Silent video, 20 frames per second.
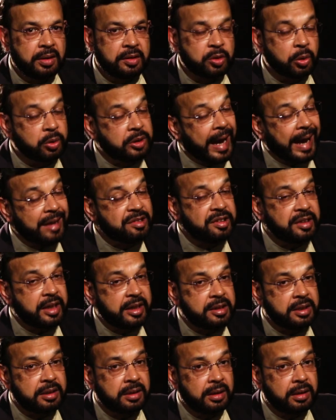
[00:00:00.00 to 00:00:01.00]
So that's
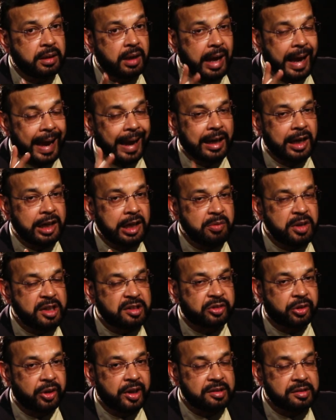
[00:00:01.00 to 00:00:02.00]
it, academic
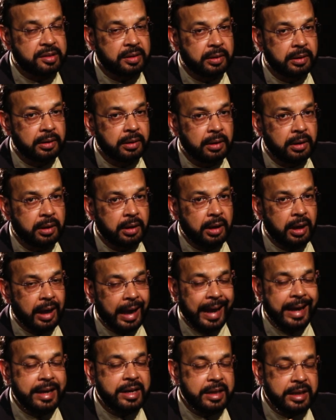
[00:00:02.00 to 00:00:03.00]
stress.
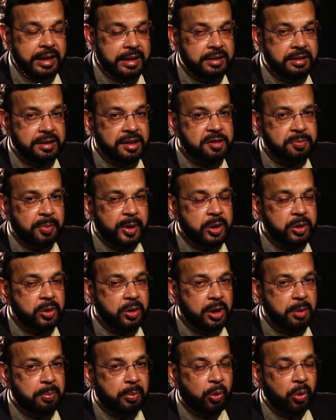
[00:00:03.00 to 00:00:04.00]
And in this
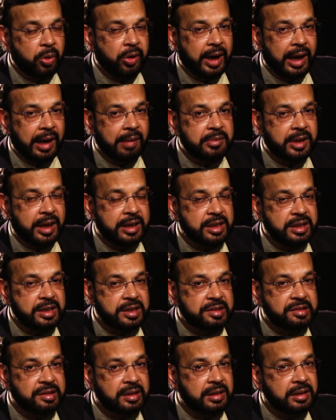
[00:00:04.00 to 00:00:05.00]
particular program, that
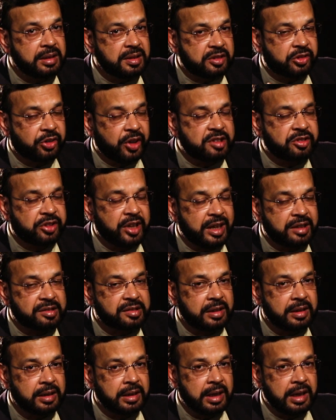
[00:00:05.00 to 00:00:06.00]
is Stress
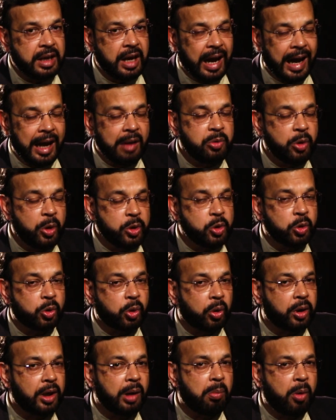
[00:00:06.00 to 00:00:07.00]
Takes, I'm going to
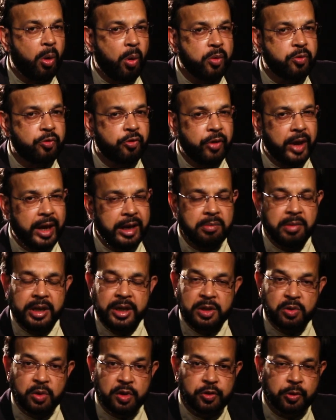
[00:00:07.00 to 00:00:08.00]
talk about very
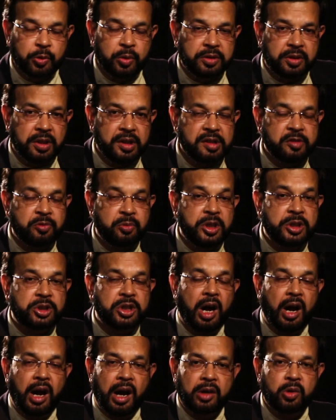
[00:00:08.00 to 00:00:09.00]
many useful things
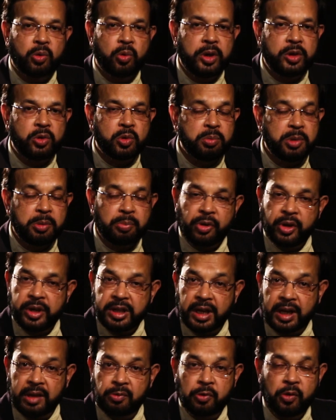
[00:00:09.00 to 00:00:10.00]
which are going to be
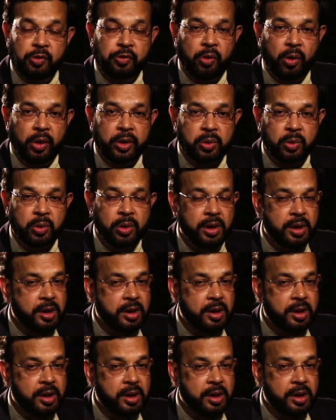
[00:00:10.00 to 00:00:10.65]
pretty helpful for you.